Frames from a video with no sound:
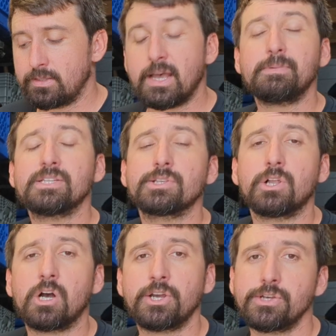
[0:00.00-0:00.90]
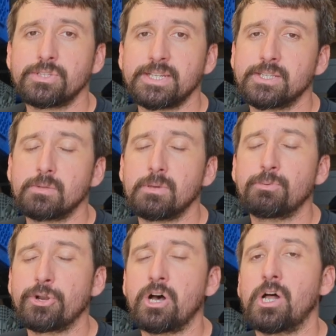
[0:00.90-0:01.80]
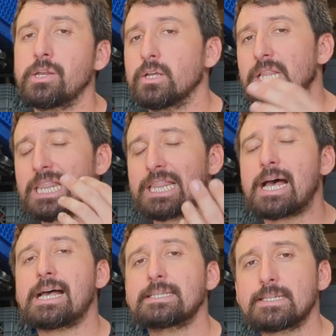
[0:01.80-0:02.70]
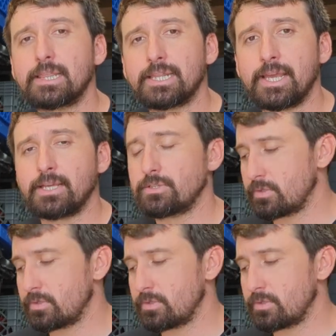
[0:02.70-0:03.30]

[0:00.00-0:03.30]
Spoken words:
That means the long hose needs to be put on last thing,